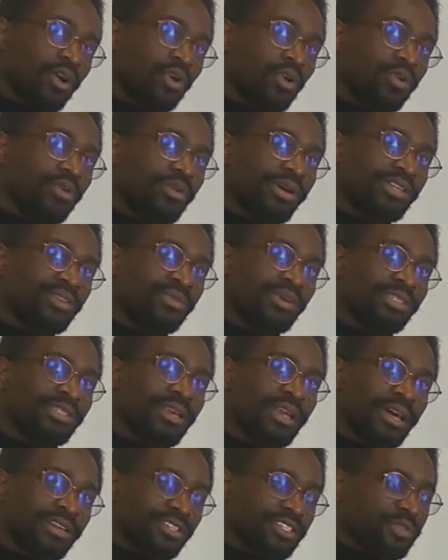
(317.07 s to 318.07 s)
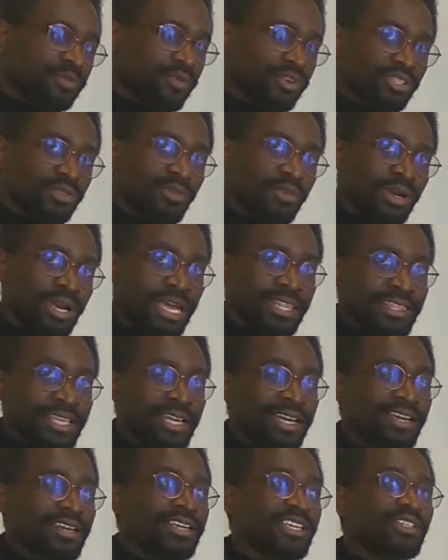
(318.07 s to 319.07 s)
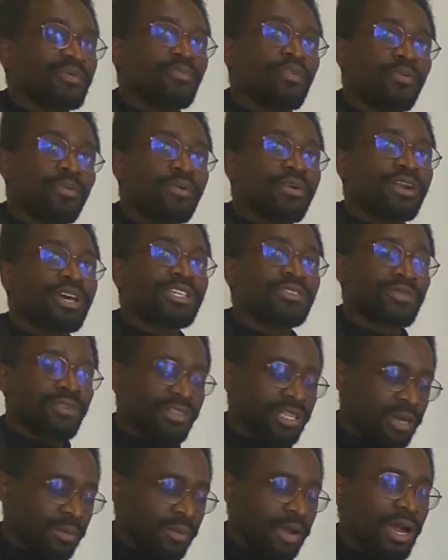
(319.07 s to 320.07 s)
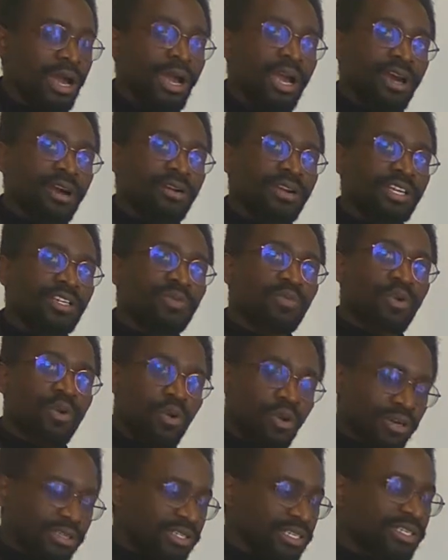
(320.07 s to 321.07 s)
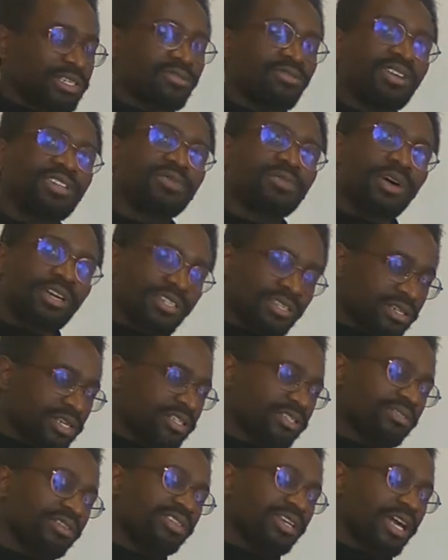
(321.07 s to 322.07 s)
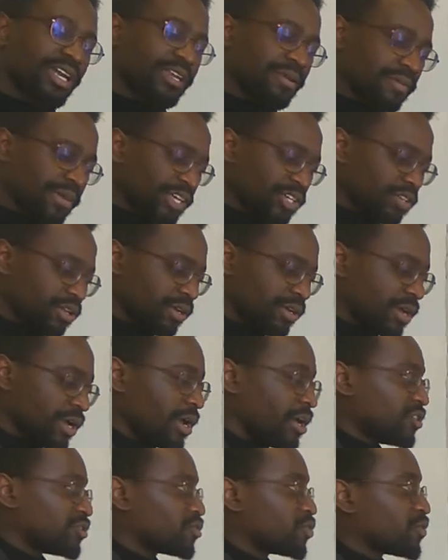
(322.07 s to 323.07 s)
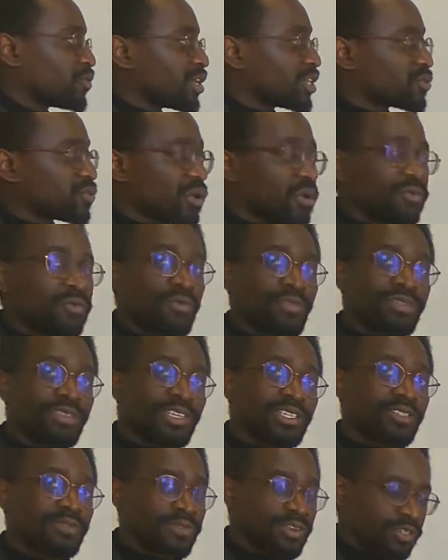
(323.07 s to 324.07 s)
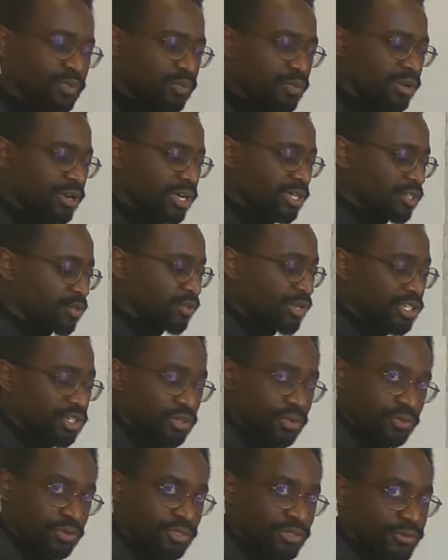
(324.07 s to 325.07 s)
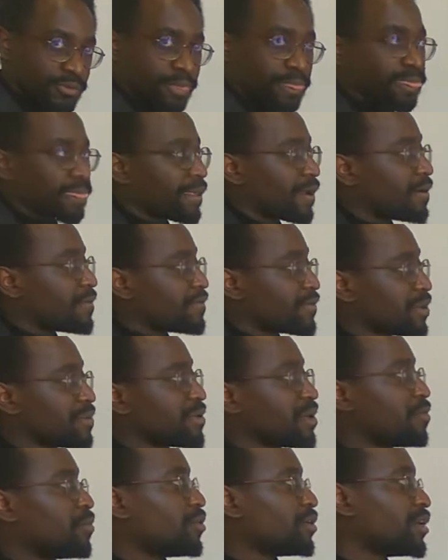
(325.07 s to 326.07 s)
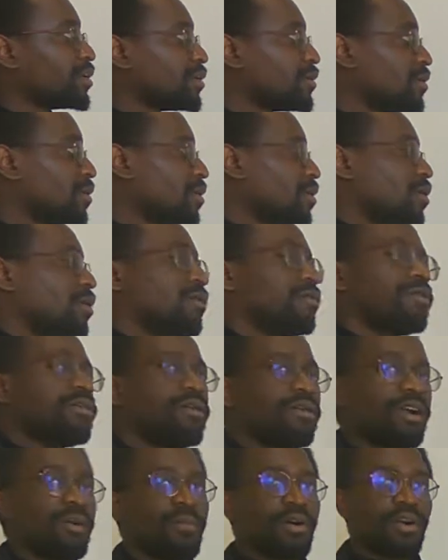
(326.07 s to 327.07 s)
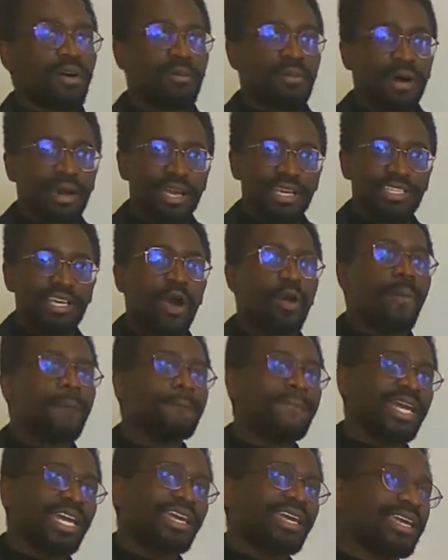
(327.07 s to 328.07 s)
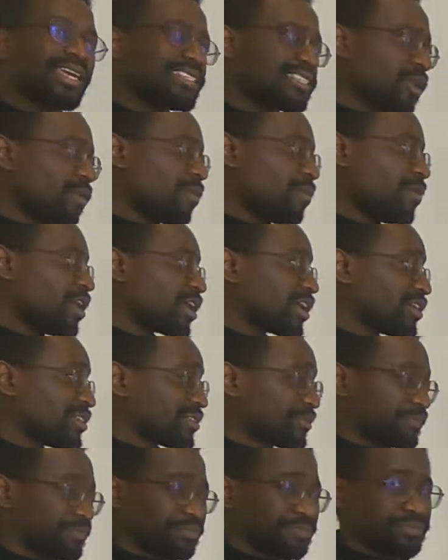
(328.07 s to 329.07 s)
grow it as large as possible, and then create more products for them, create more content, create merchandise, create animation. So that's why for this first product, we chose a freemium model. What about our market? How big is our market?